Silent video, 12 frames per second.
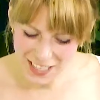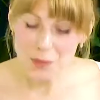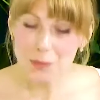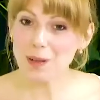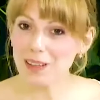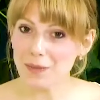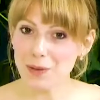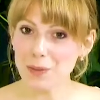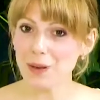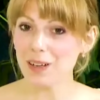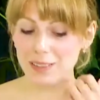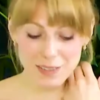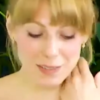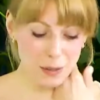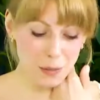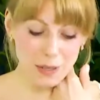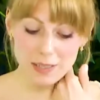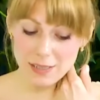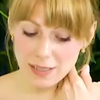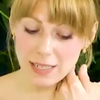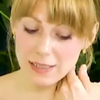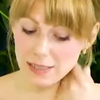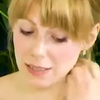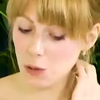Well, everyone. So is
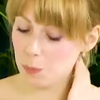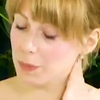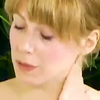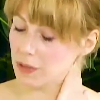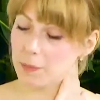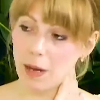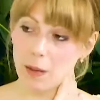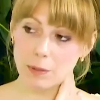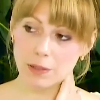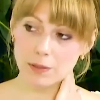it open to the public